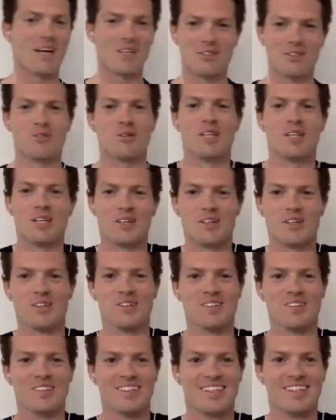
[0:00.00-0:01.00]
That's really
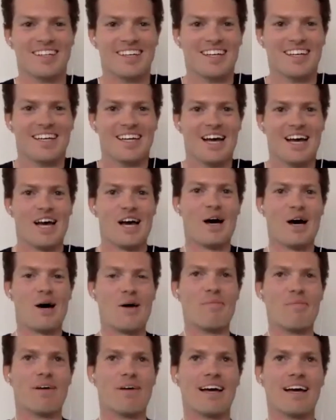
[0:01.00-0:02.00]
cool.
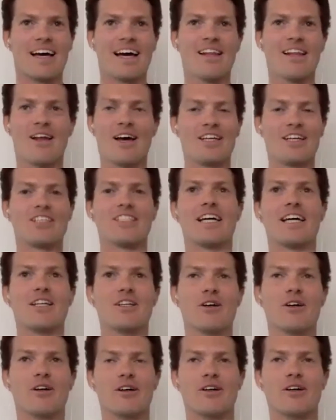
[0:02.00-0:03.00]
And like you
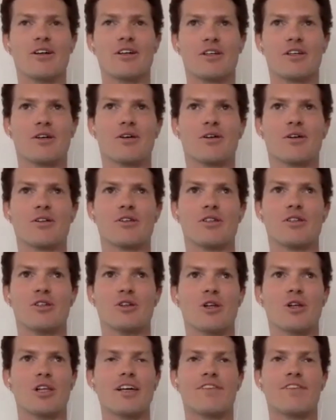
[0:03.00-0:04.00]
said, you're
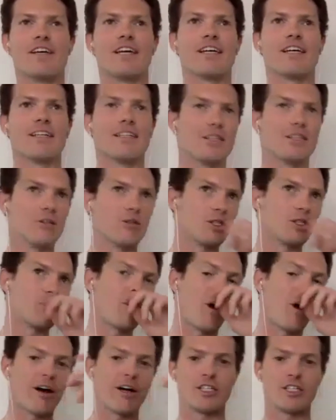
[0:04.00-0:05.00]

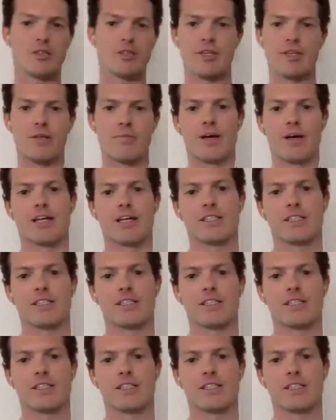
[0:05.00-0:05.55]
aspiring to be the